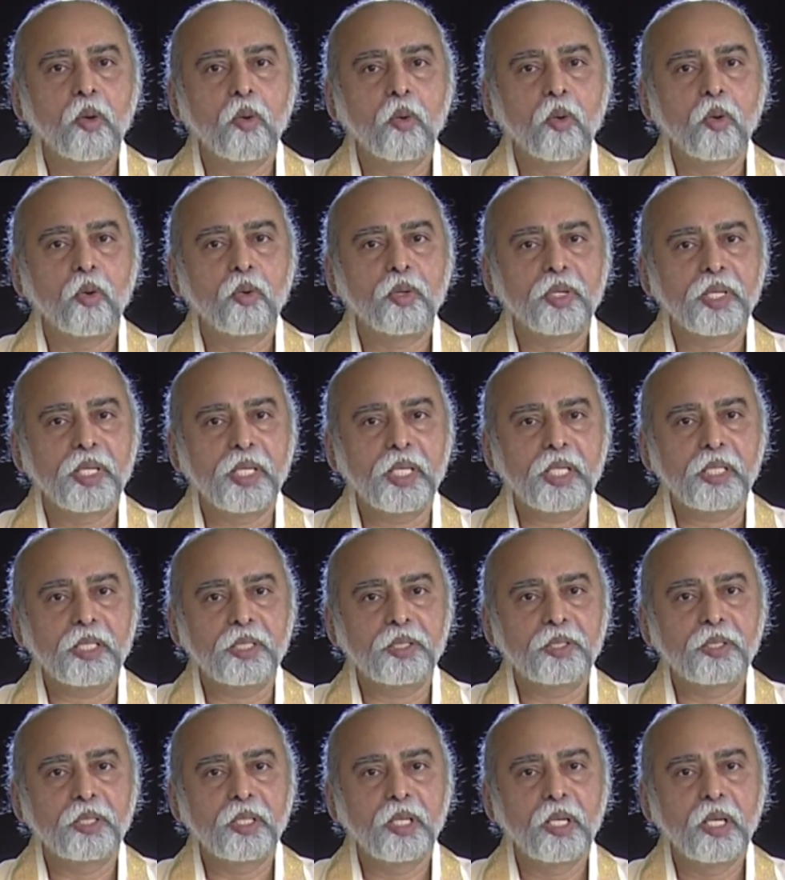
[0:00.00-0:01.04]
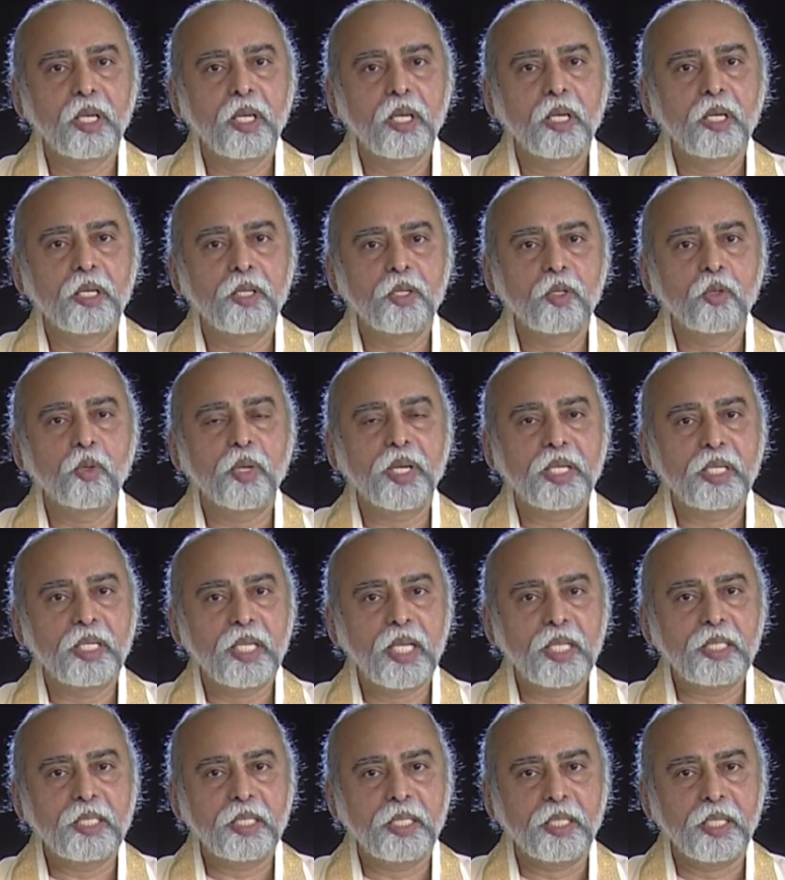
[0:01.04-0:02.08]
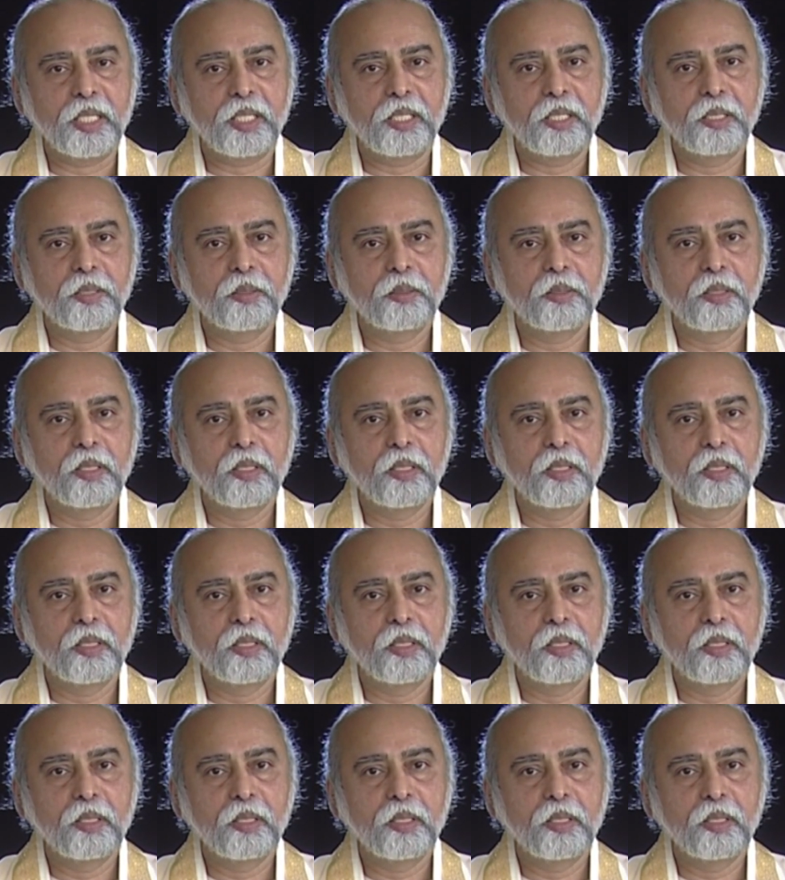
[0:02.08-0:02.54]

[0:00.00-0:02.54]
over years, you indulge in it.